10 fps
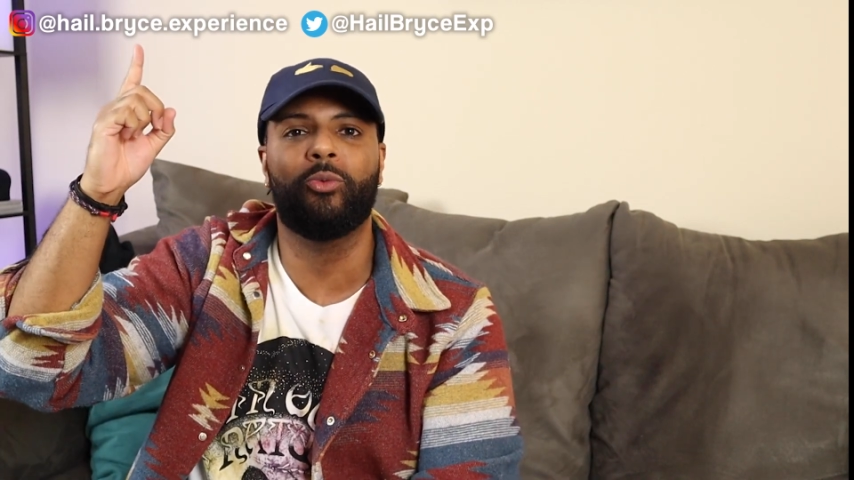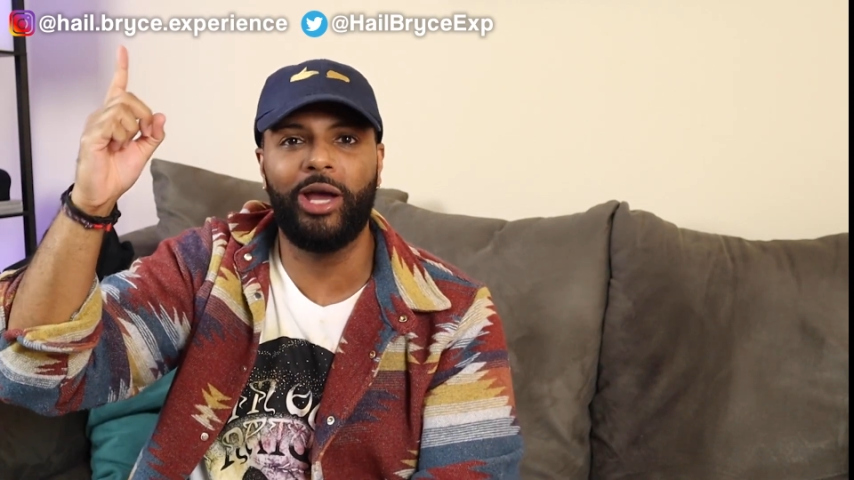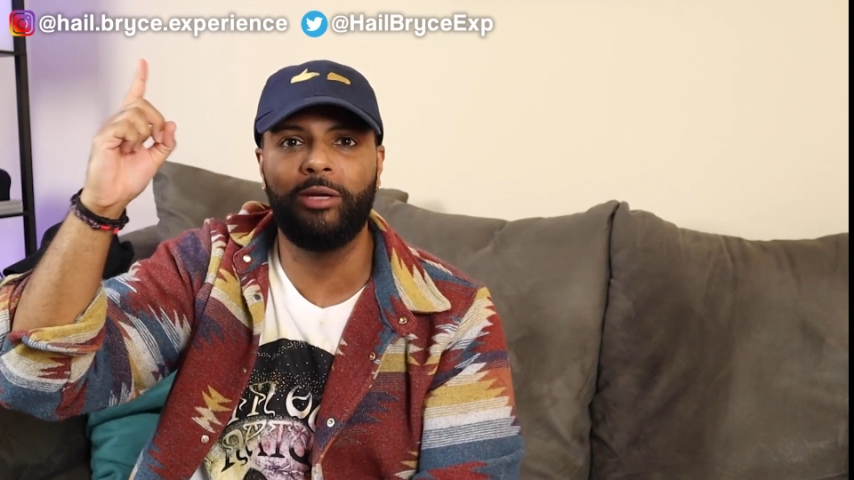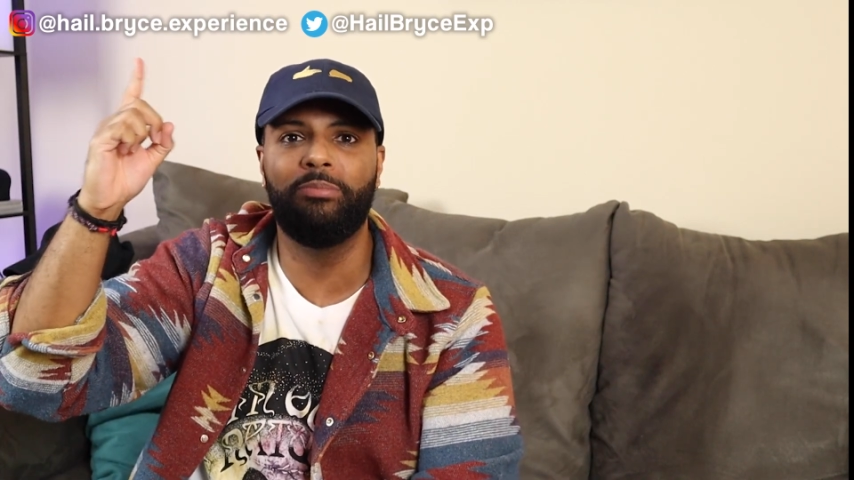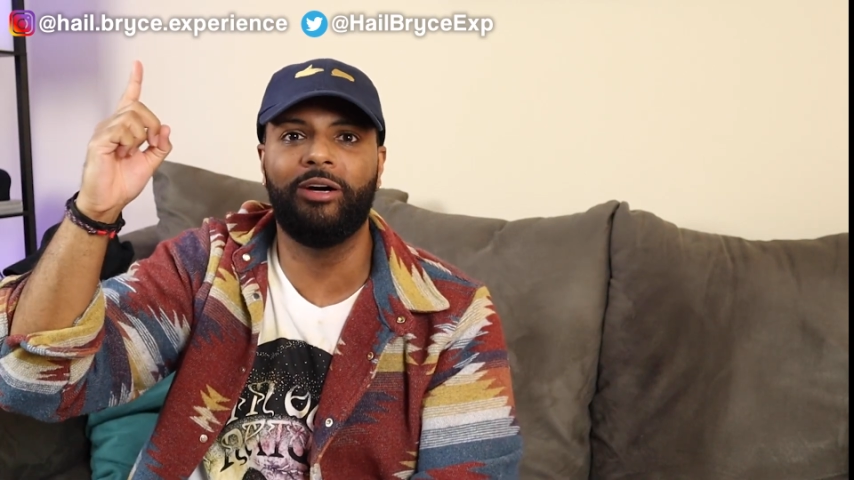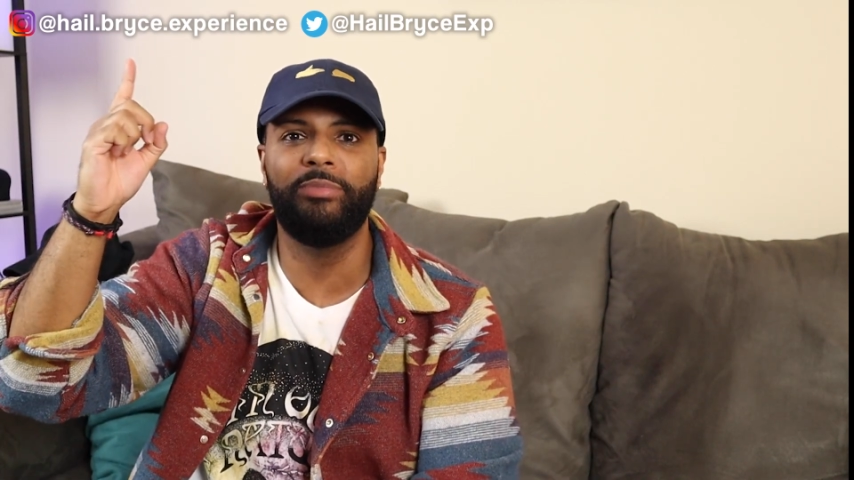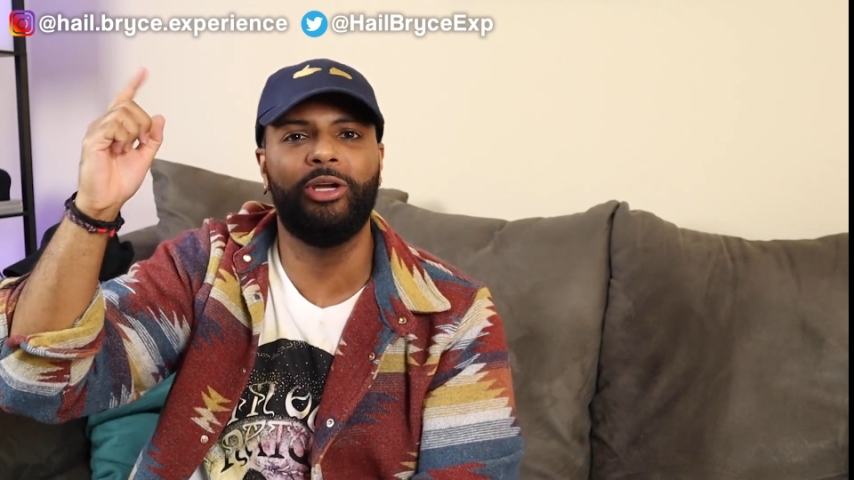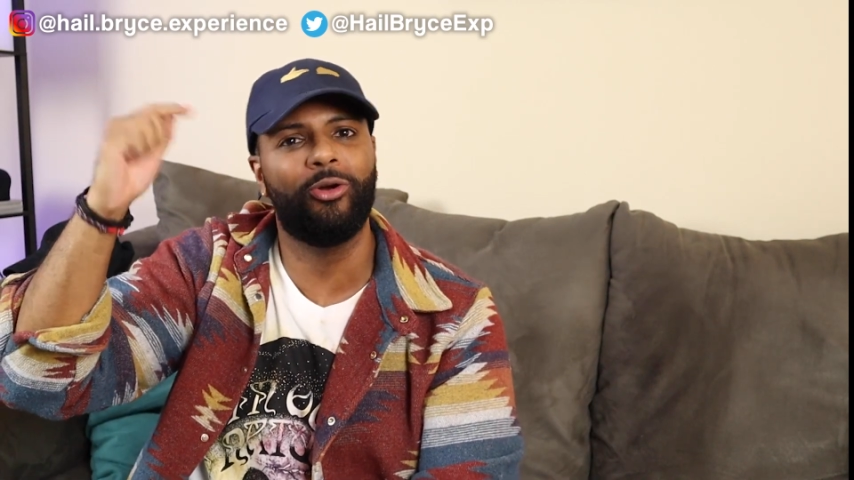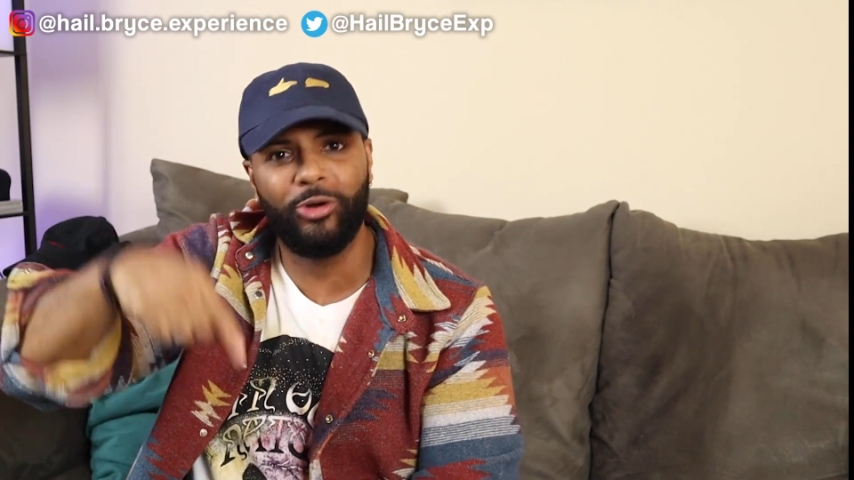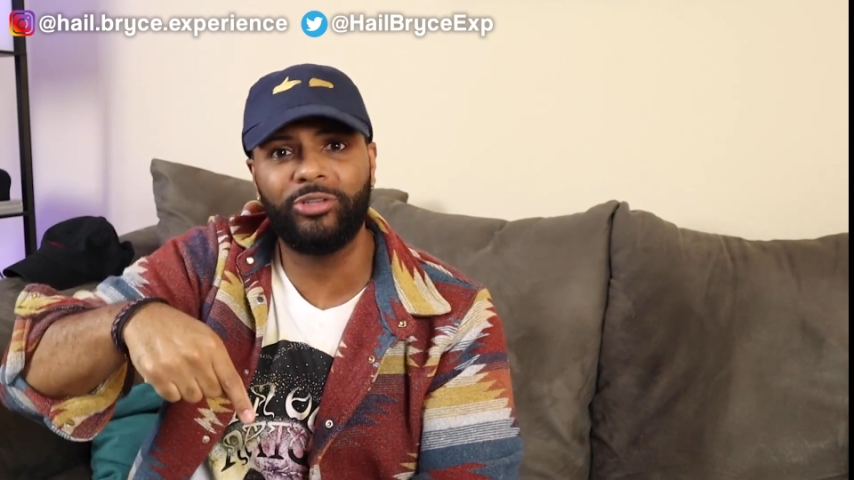right above
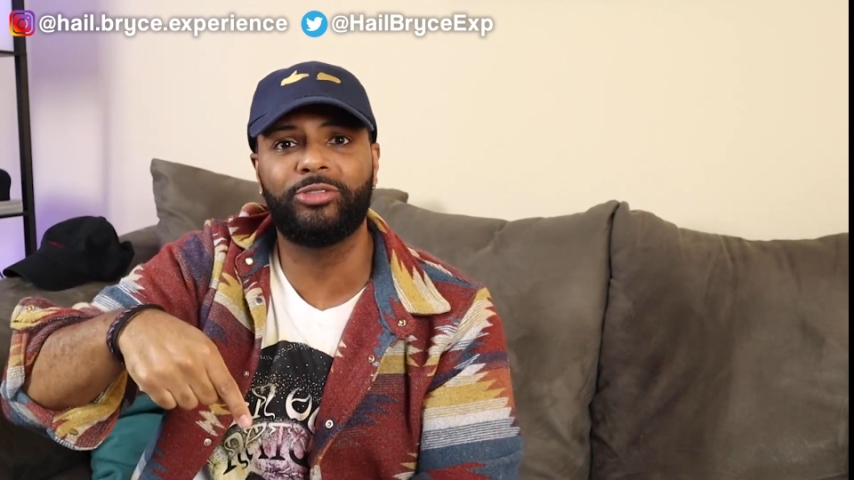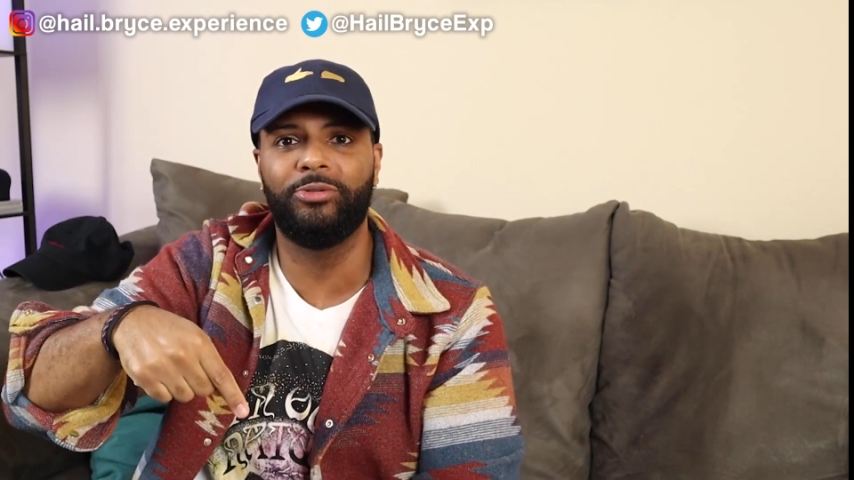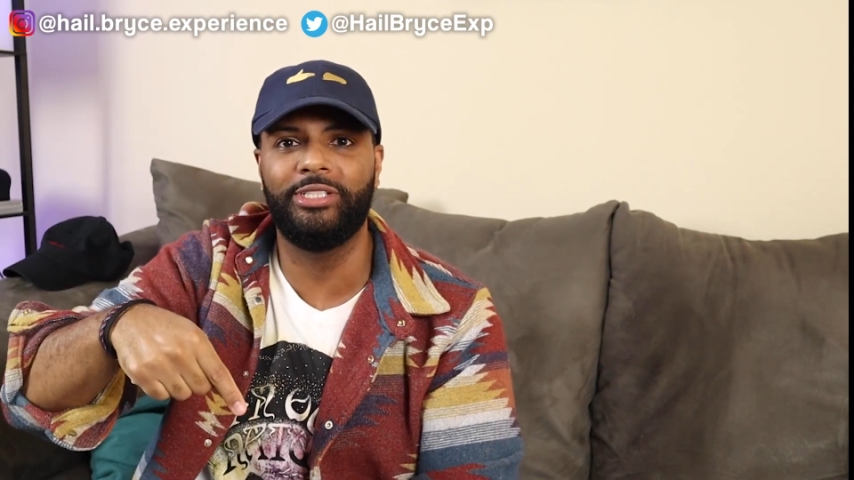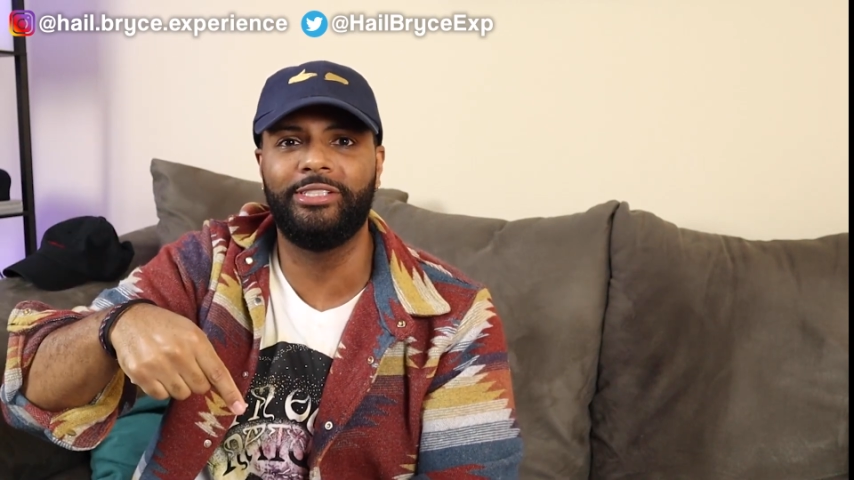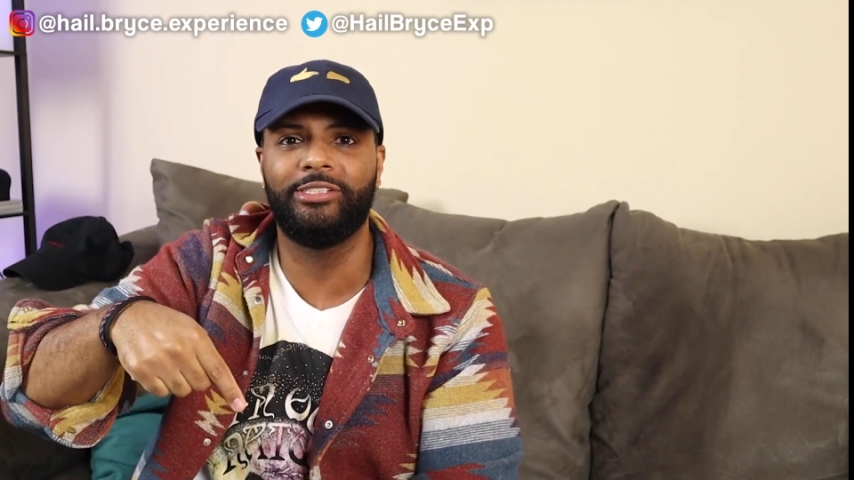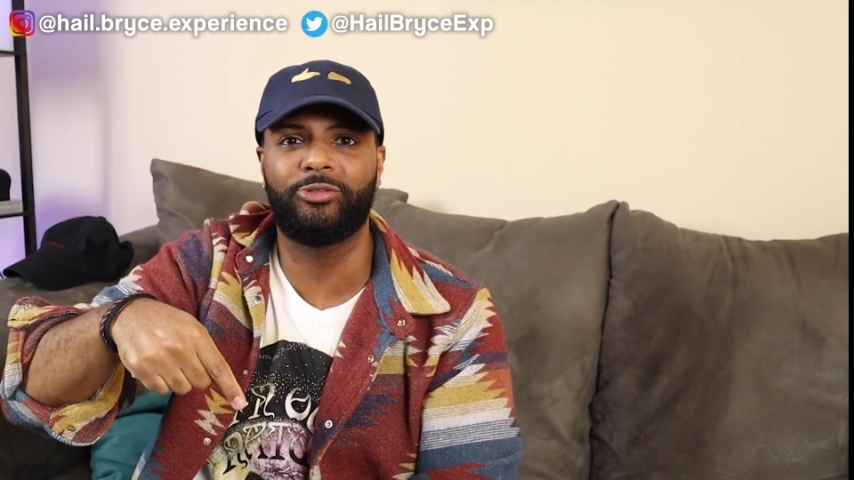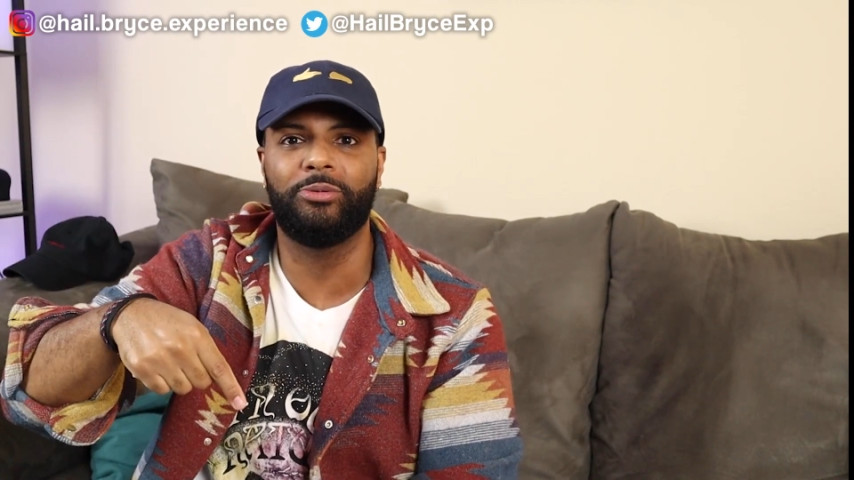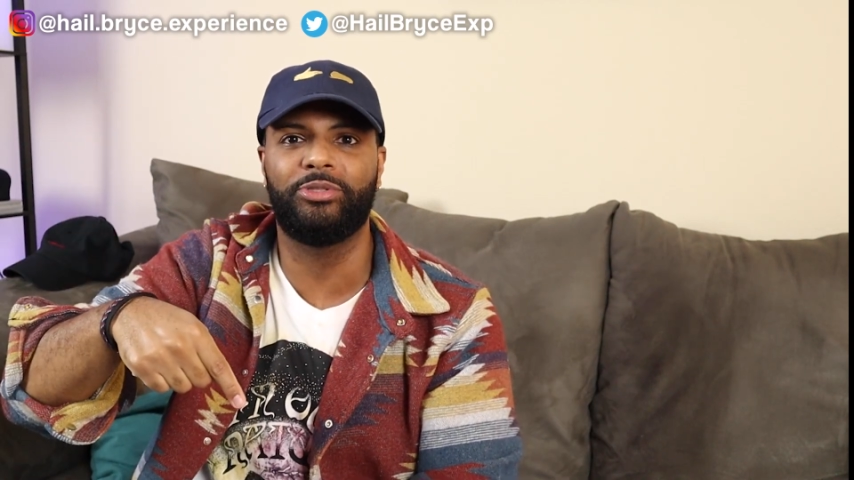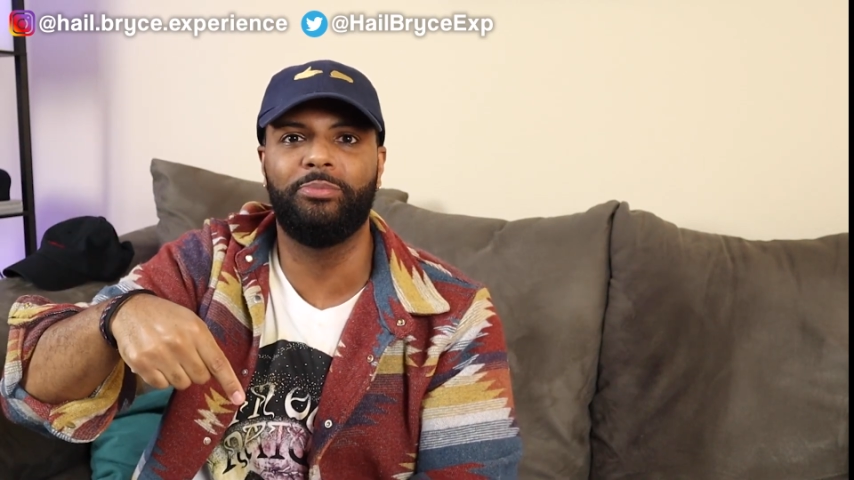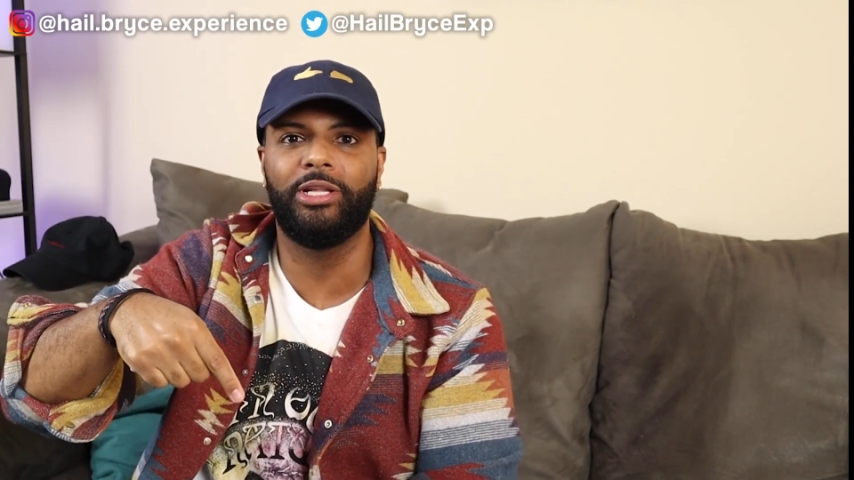me or also in the
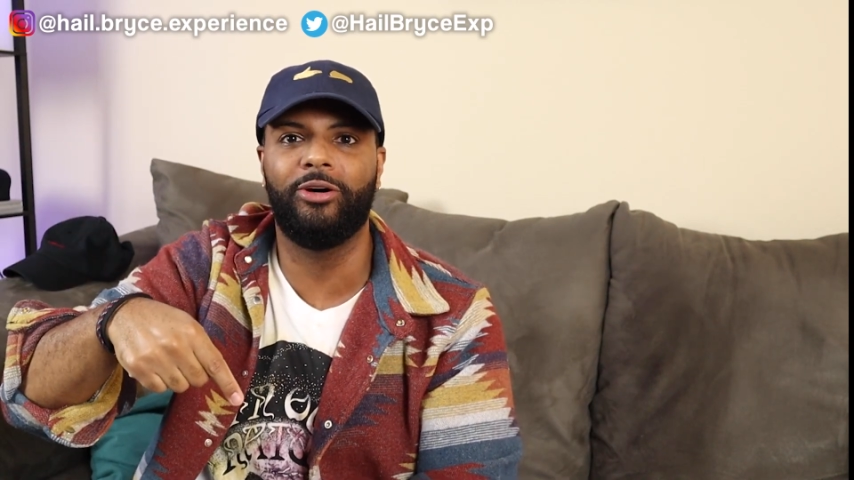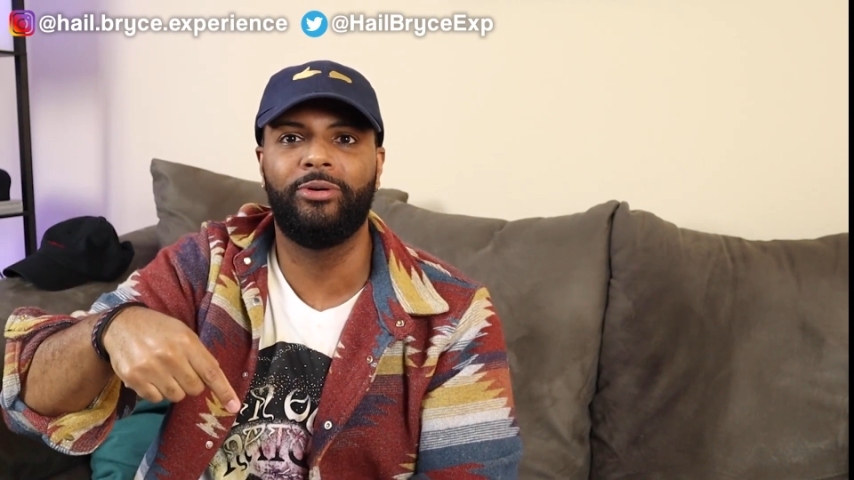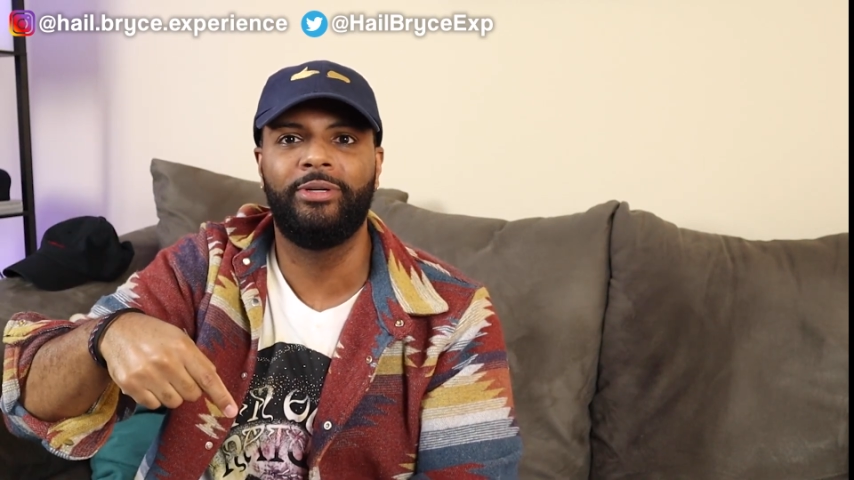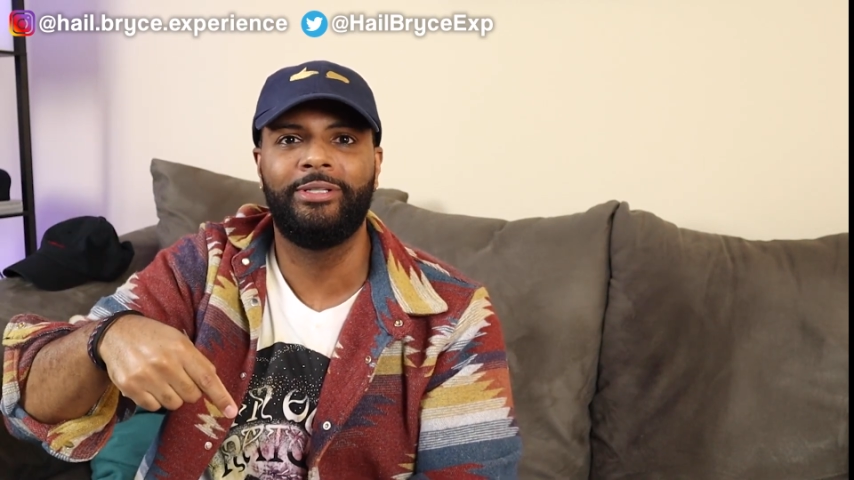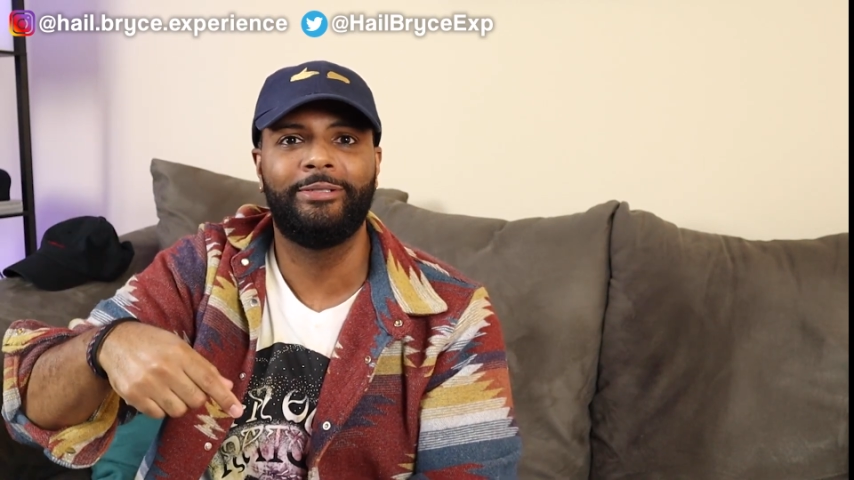description below.